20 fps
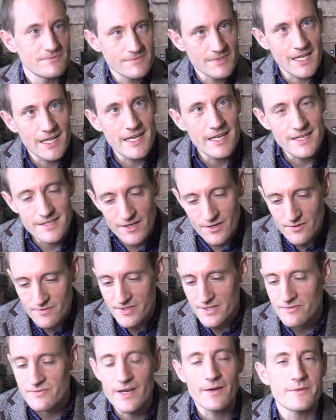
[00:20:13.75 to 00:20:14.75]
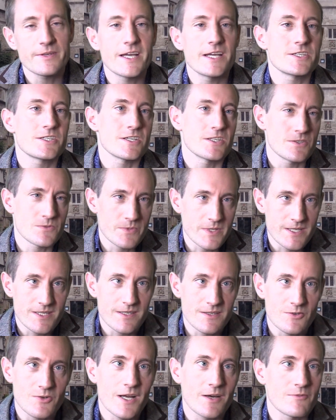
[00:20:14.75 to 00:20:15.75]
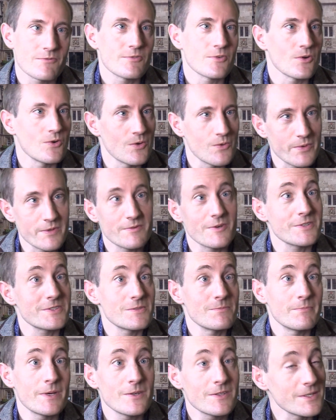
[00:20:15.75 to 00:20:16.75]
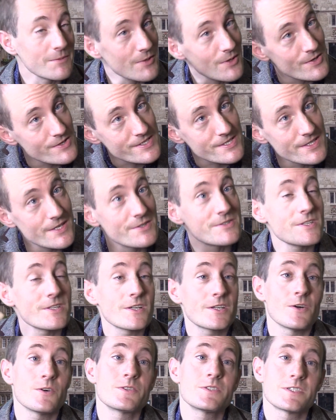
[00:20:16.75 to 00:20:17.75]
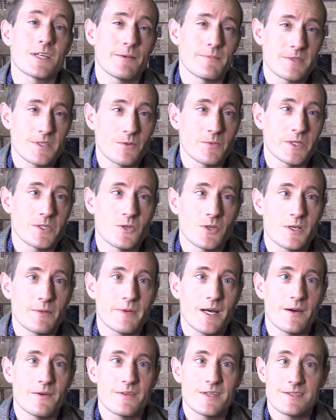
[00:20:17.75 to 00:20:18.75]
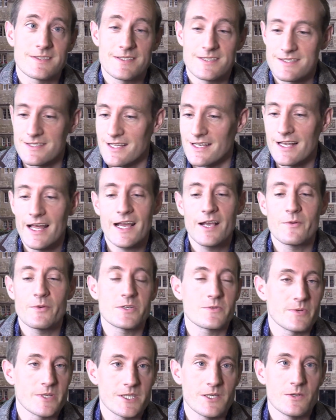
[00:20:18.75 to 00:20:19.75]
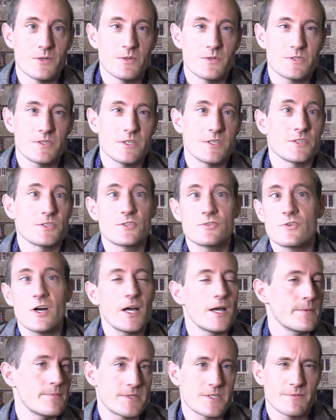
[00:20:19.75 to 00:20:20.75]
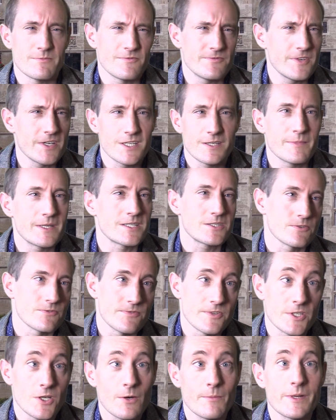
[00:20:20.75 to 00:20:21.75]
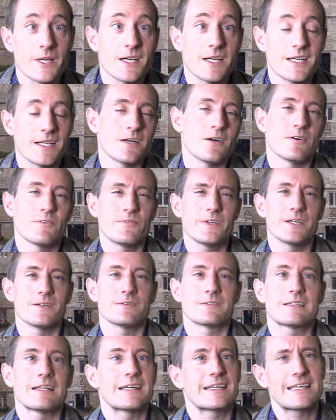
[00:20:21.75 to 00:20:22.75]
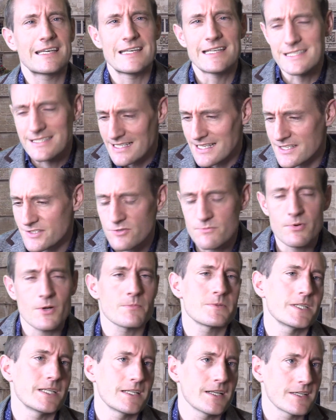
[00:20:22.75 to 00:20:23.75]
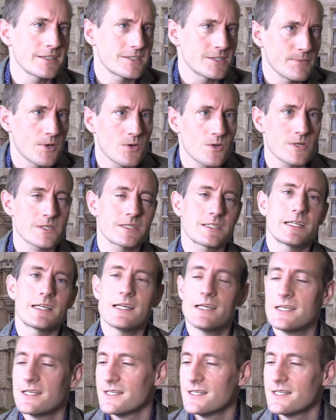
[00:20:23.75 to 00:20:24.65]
laid over the foundations with the ground floor, we've got some building blocks, and those are the concepts that we talk about. This is the language we use to describe some fundamental phenomena in our field, like intellectual property, like democracy